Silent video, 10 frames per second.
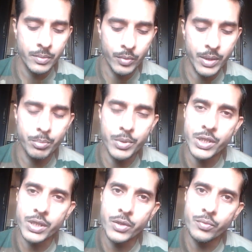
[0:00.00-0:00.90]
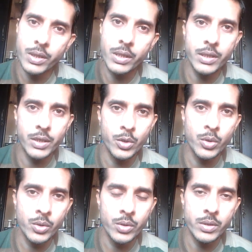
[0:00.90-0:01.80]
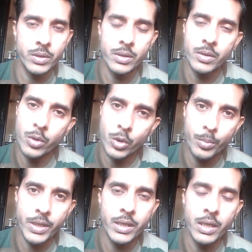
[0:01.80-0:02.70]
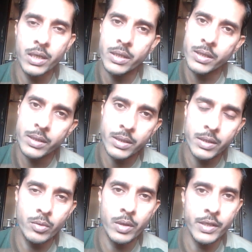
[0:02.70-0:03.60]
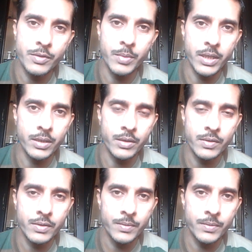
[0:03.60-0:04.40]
When patient will cure, automatically they will respect us.